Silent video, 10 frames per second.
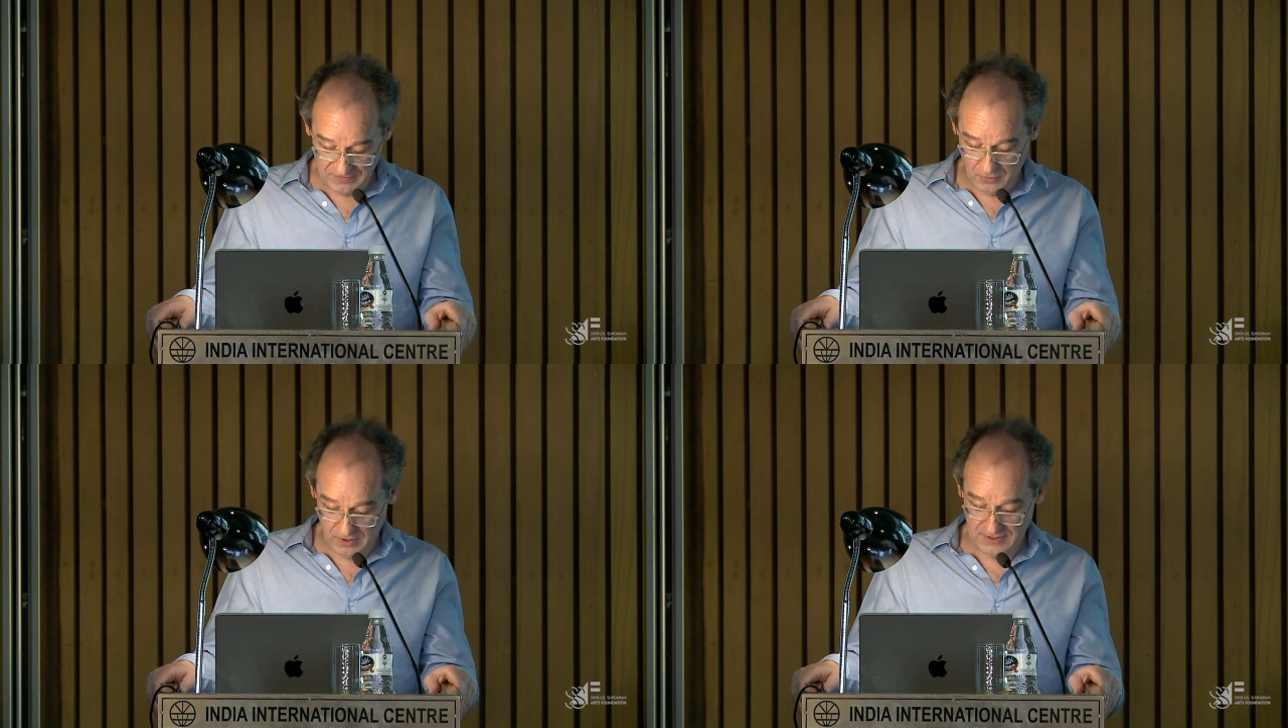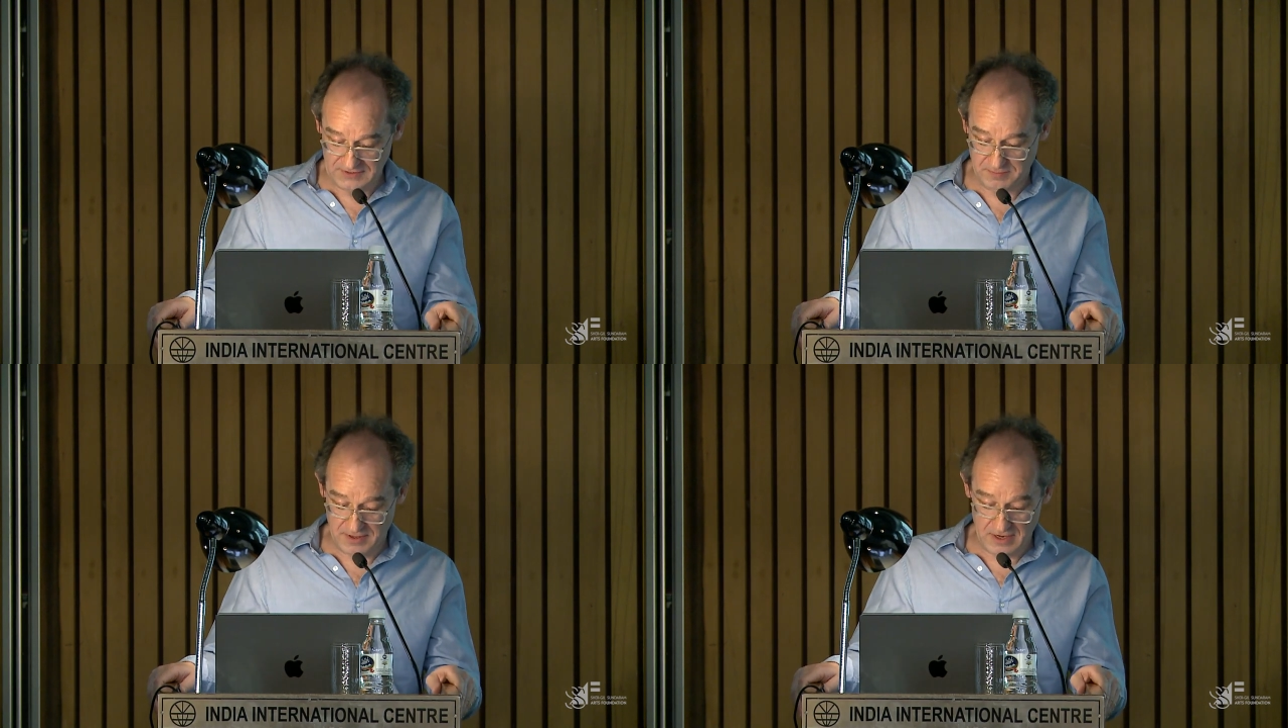work, is
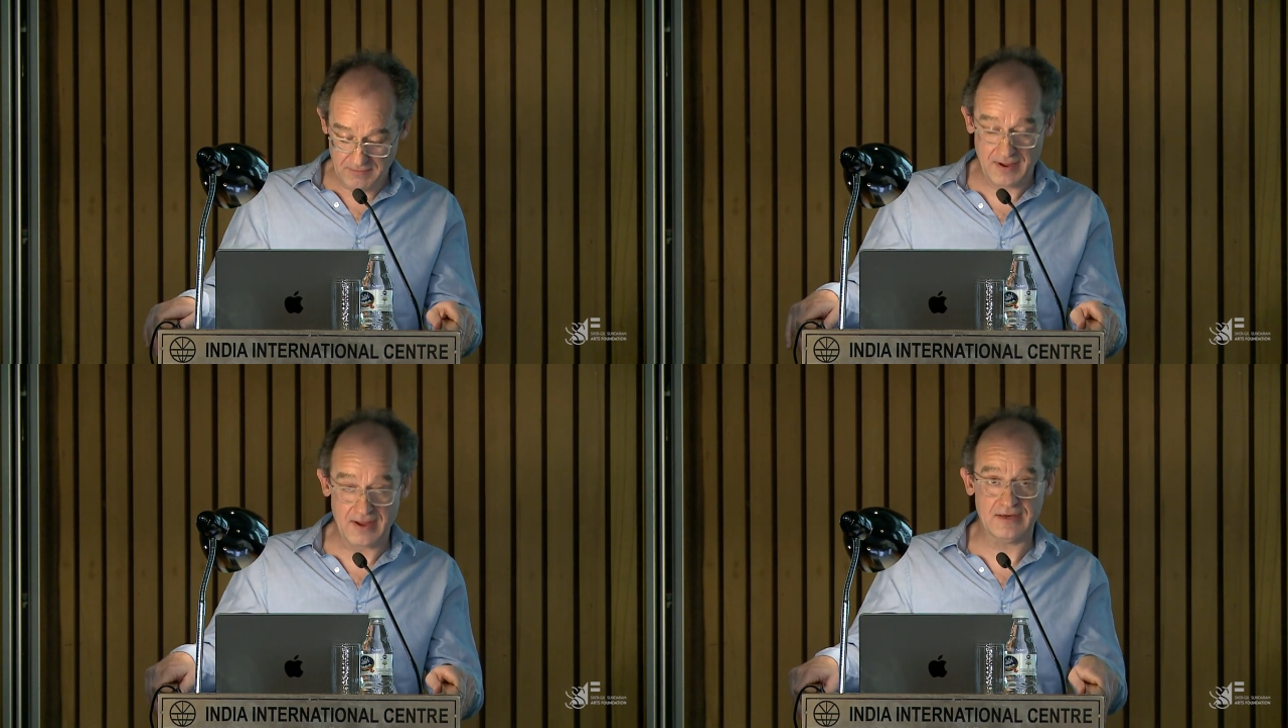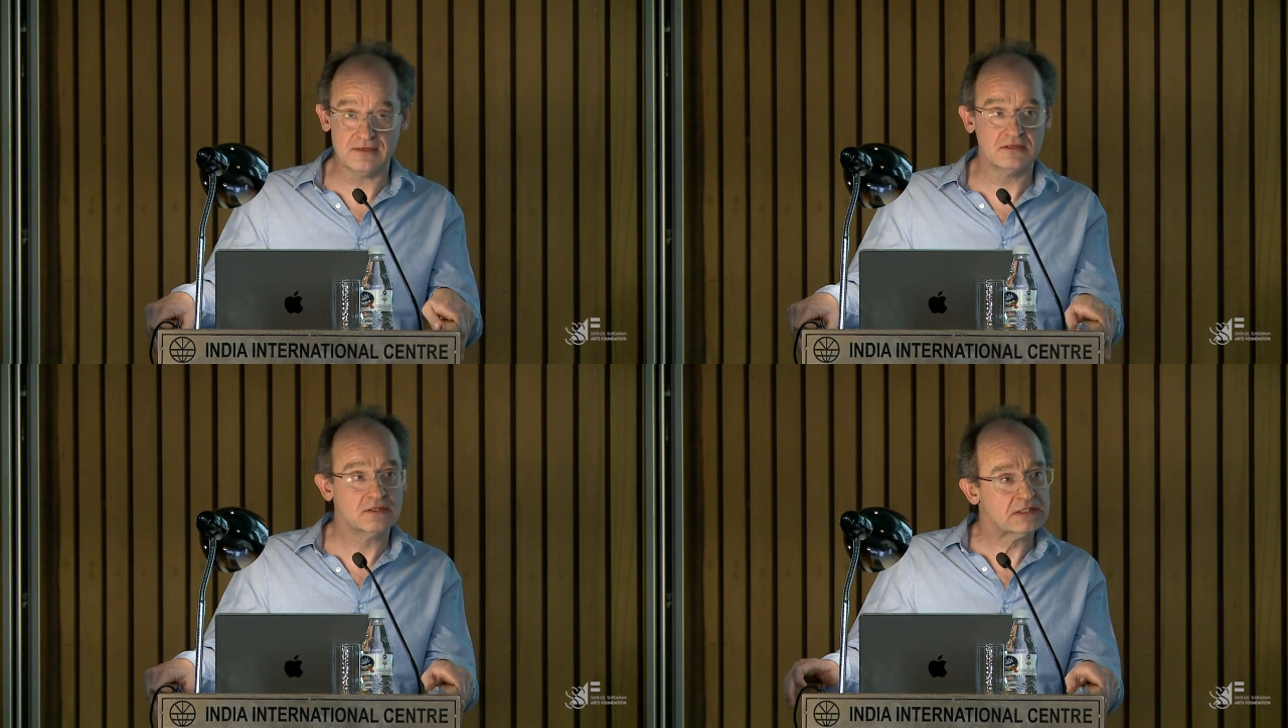being made
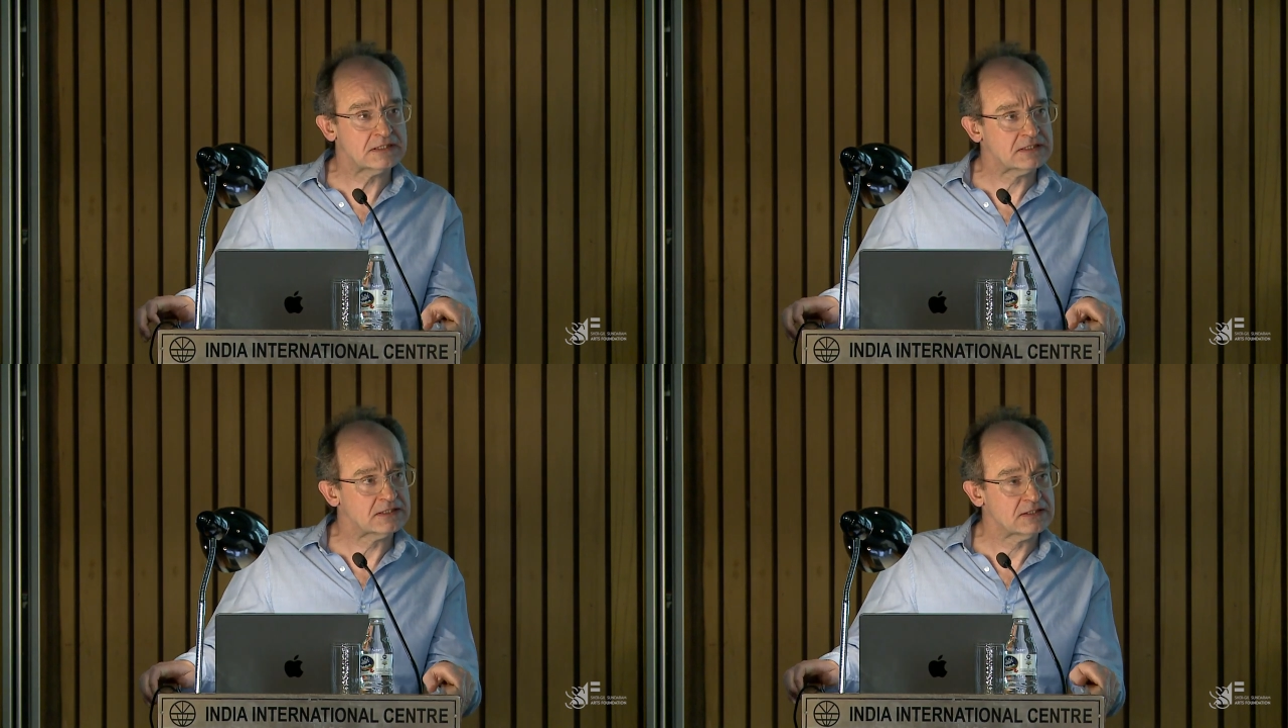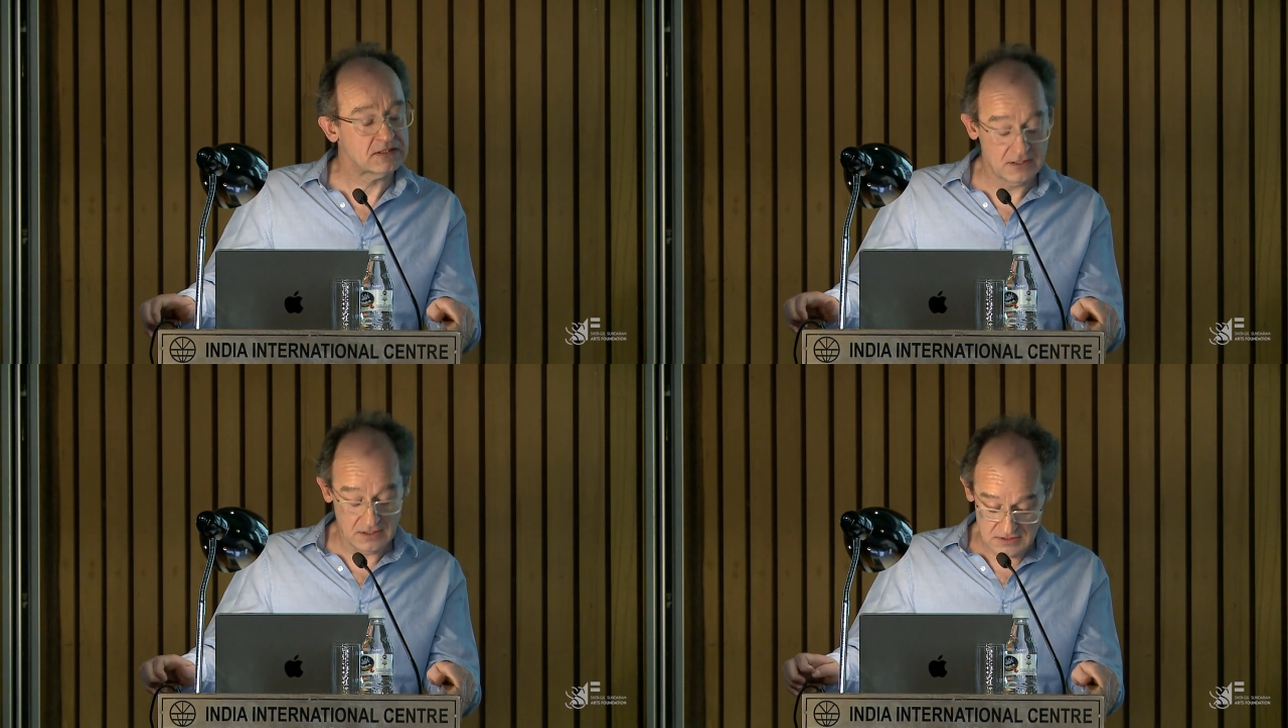
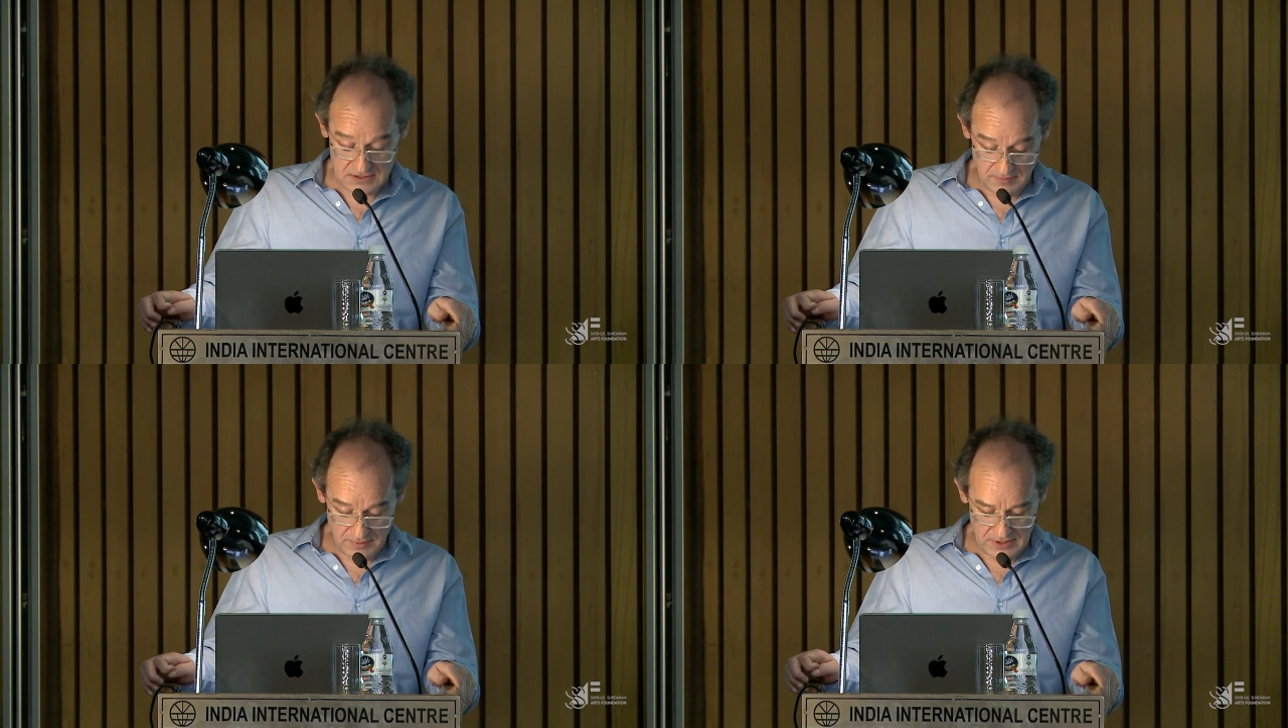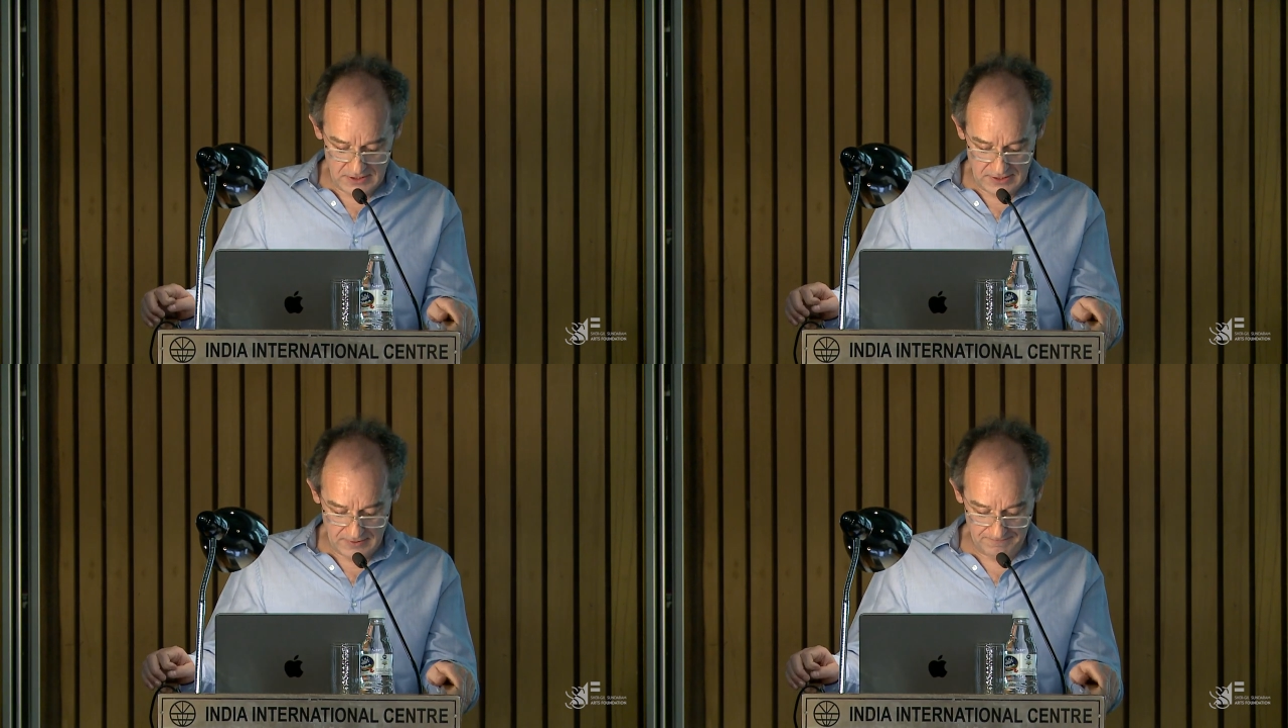in contemporary
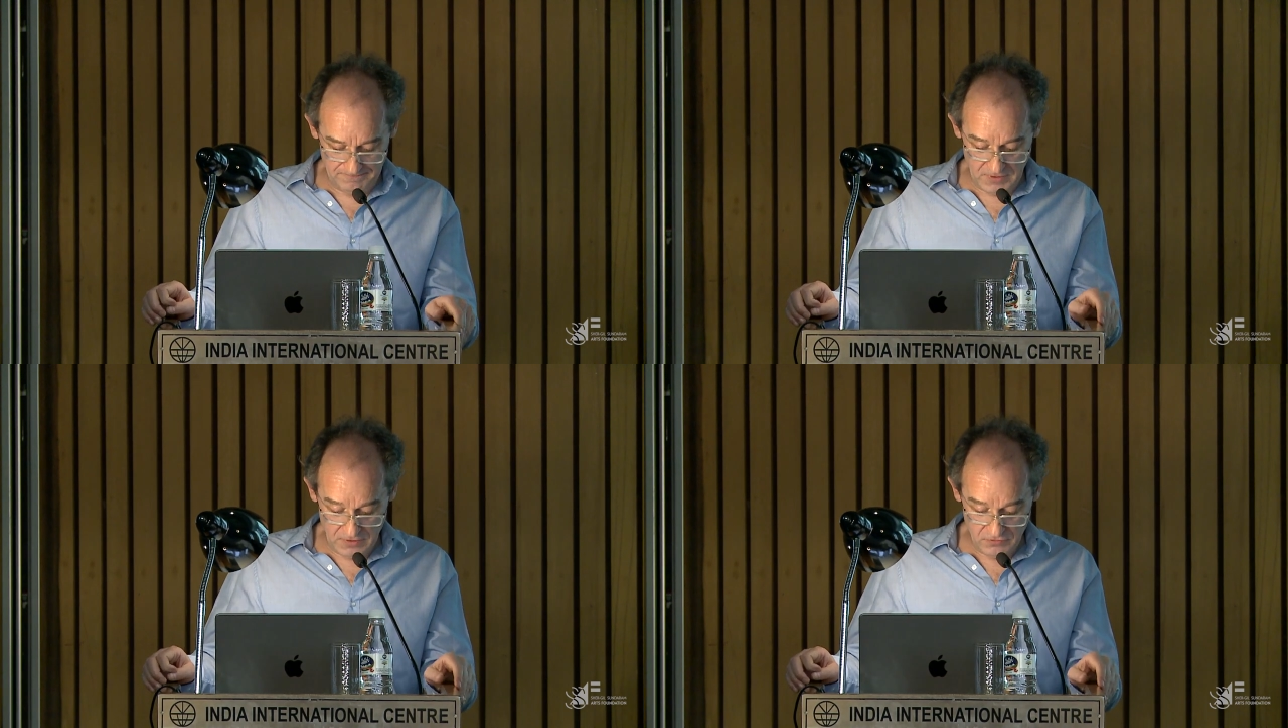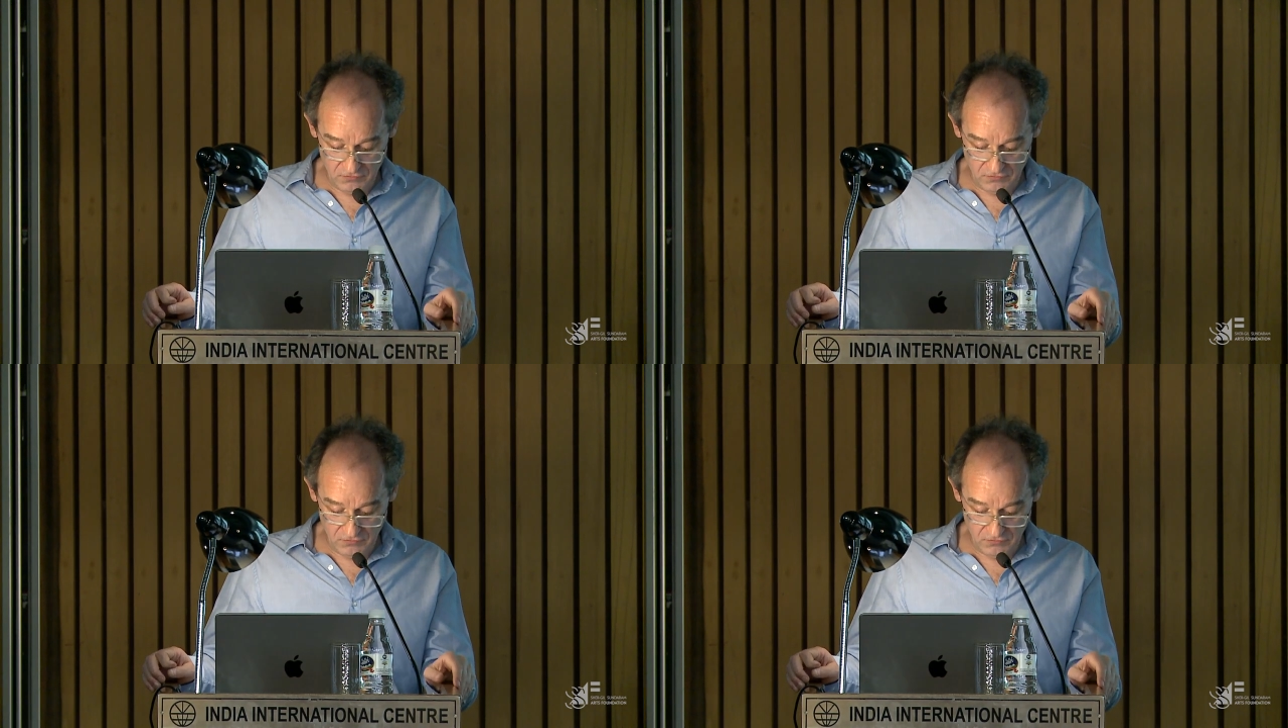India. The